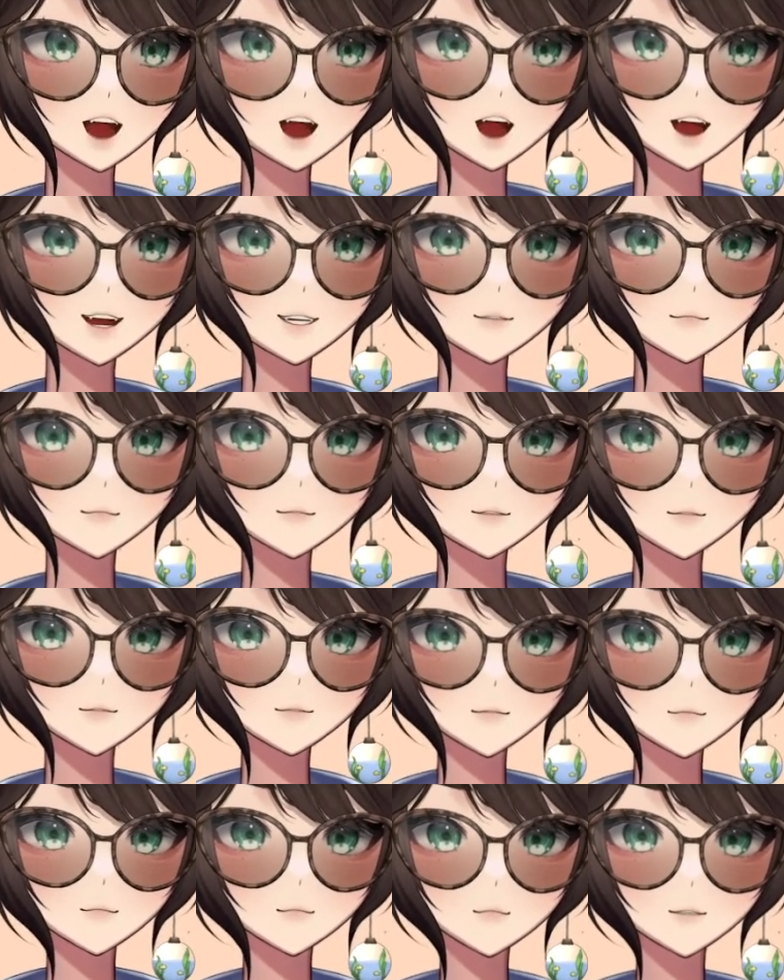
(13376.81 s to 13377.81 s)
So
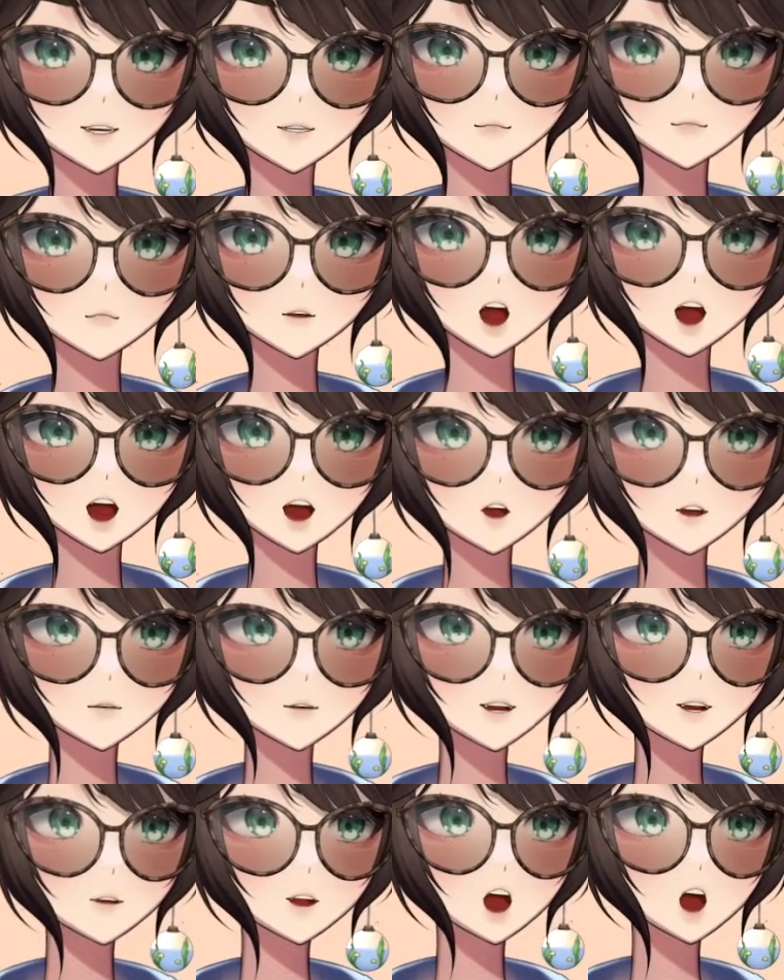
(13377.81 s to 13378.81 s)
that's part of the reason
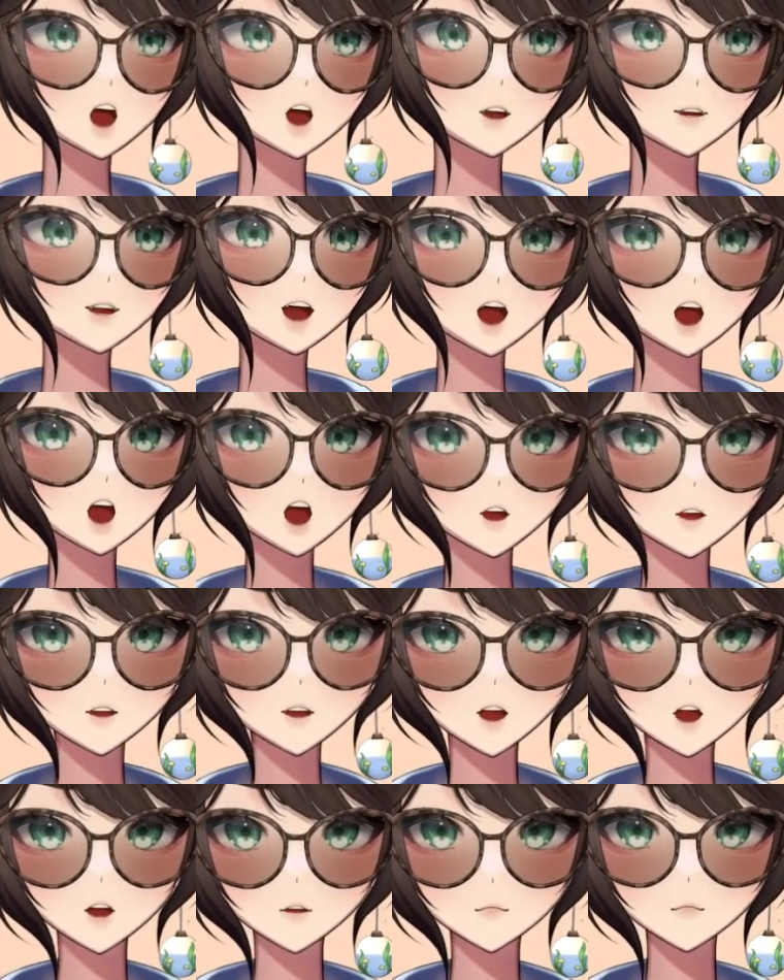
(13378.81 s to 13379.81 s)
a lot of the corporate on
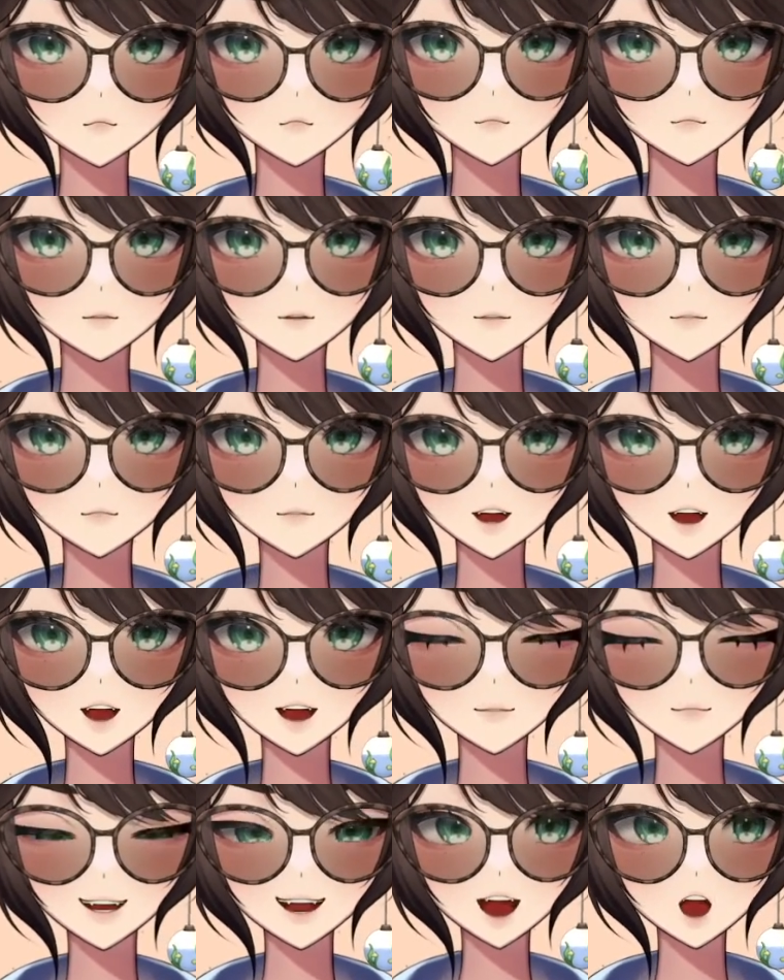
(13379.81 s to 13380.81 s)
YouTube side, I think,
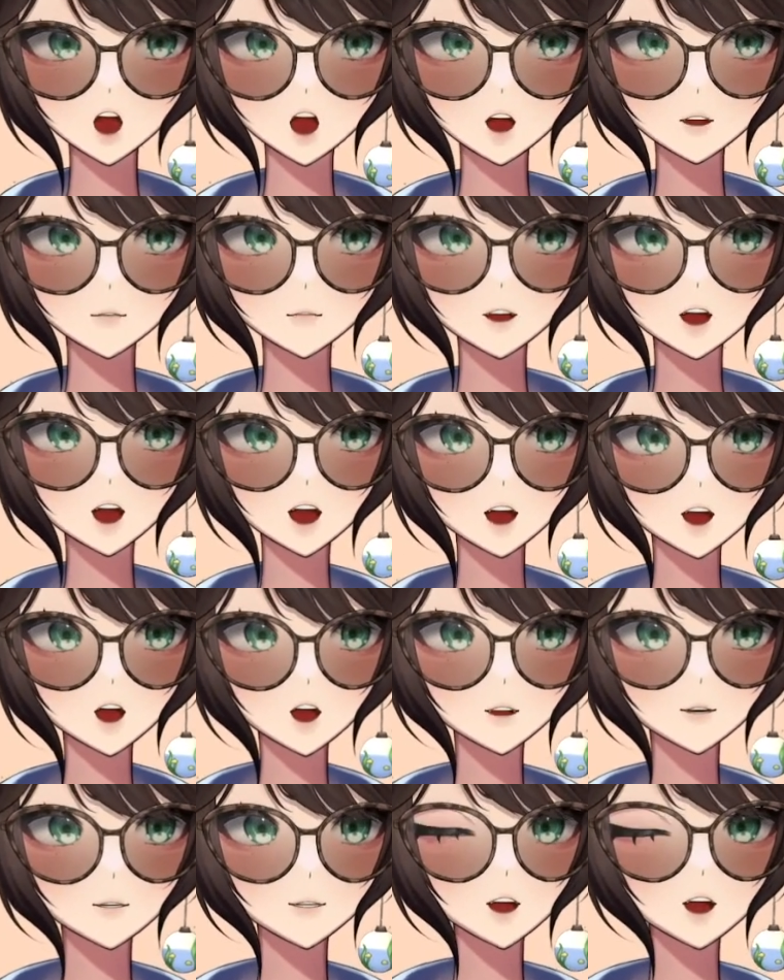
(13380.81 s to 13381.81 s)
also
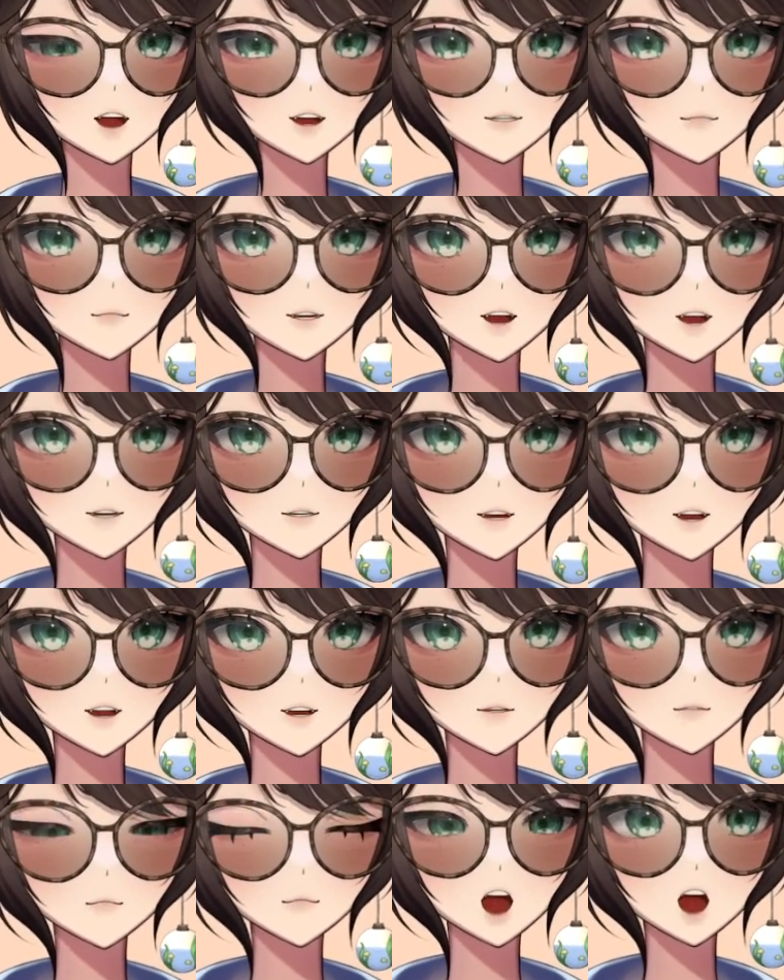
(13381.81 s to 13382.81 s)
usually does like 2 to
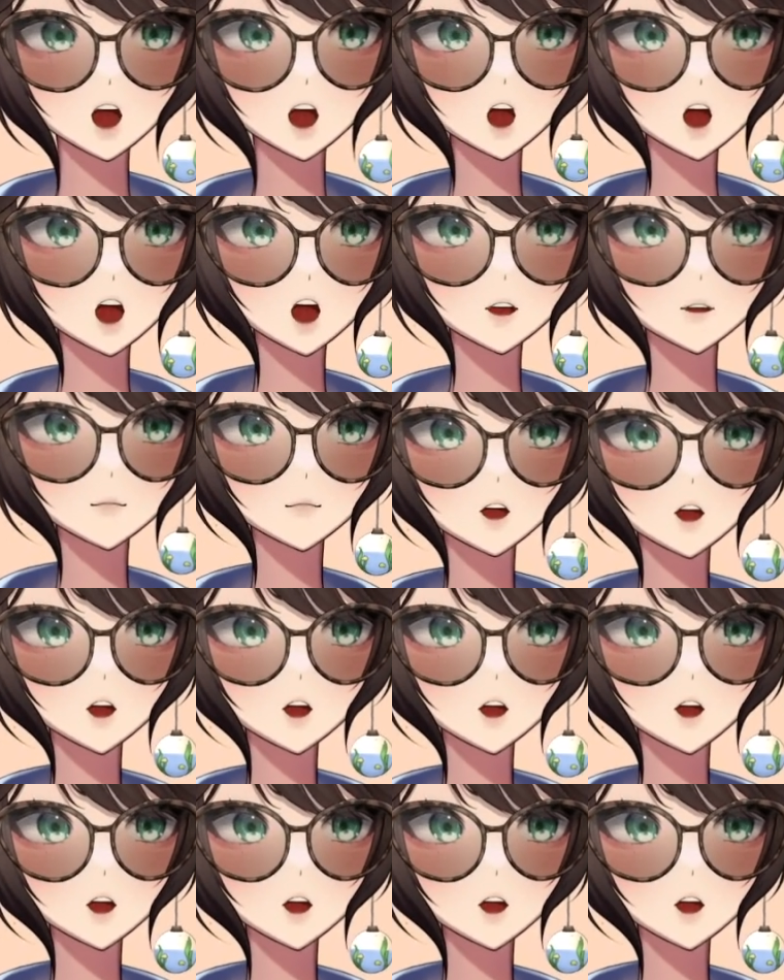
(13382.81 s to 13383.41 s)
4 hours at the